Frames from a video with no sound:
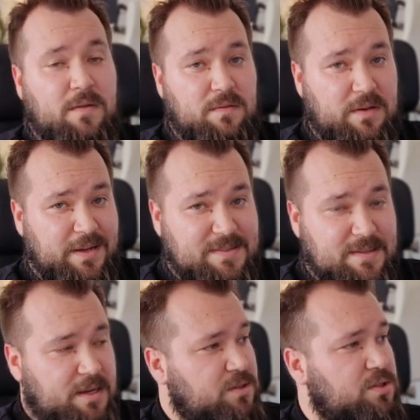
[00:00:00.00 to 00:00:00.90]
The next
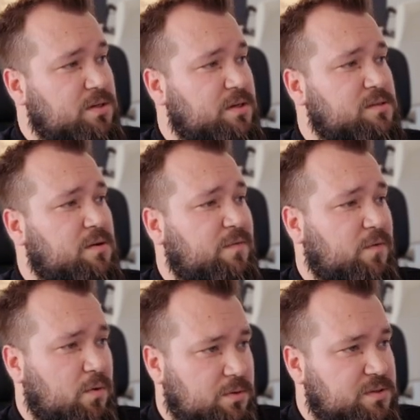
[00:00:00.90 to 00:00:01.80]
stage is, of
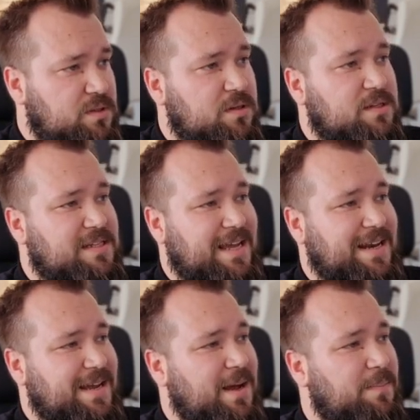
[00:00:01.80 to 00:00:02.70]
course,
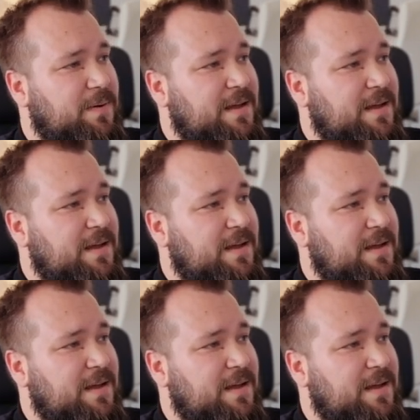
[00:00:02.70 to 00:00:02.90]
setting up